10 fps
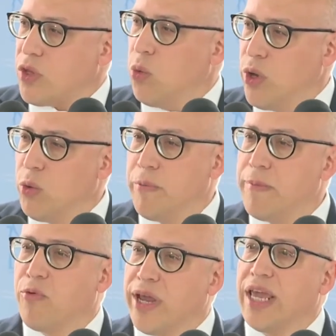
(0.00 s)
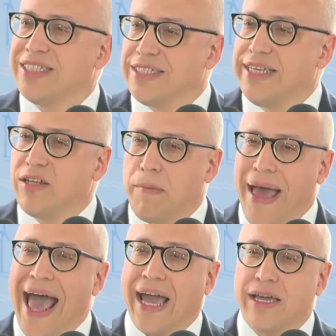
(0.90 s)
we will be bringing steel
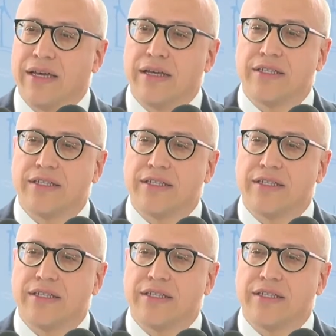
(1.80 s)
back